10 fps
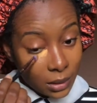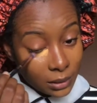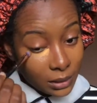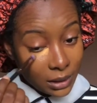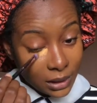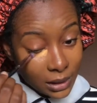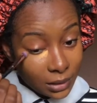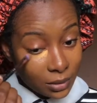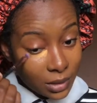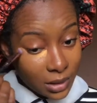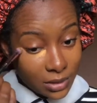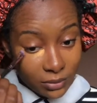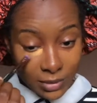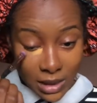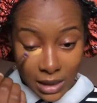The inner corners
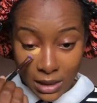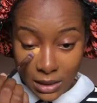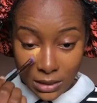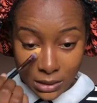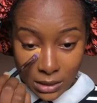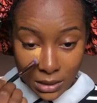of my eyes.